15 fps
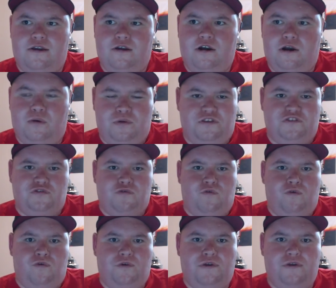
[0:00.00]
I want to
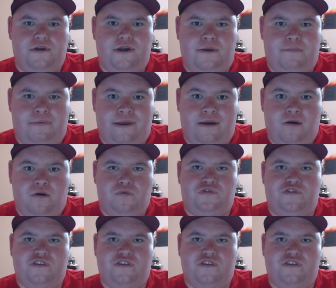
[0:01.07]
talk about,